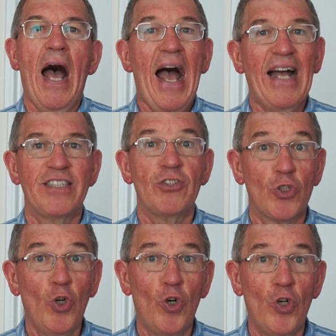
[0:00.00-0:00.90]
at its
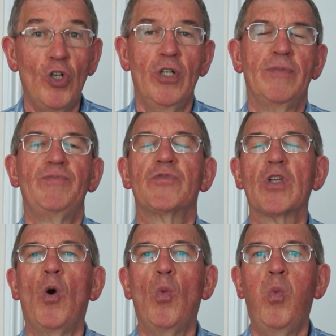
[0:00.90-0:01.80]
core,
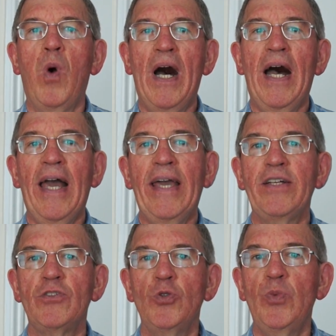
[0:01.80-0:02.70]

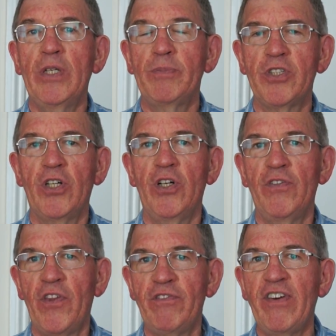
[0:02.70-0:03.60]
why do we
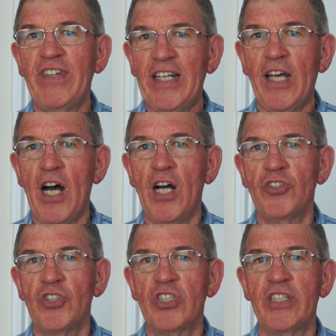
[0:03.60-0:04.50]
observe the very
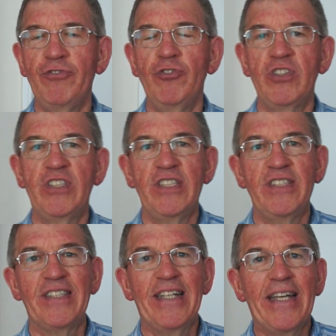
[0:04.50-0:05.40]
large
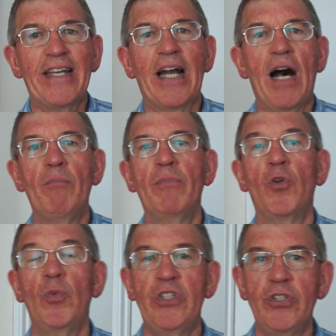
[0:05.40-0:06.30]
differences in income
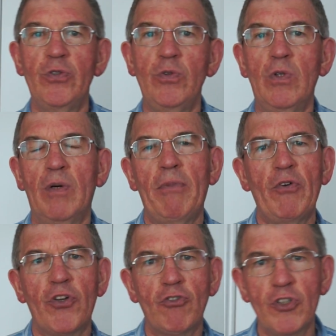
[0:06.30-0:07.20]
that we do,
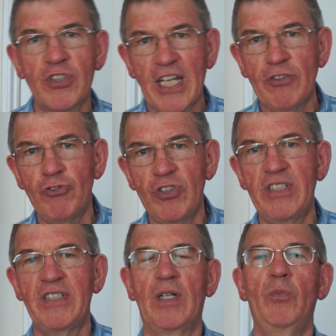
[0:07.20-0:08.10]
both across
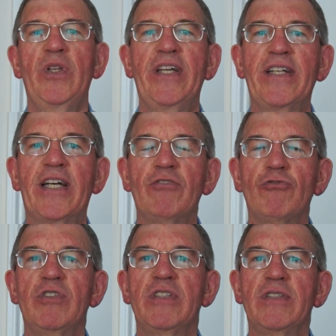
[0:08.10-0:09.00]
countries and within
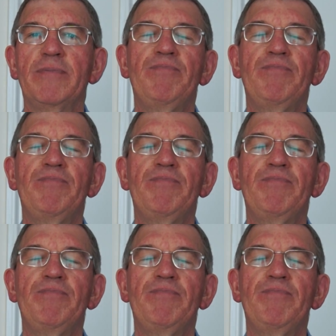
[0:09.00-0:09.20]
countries?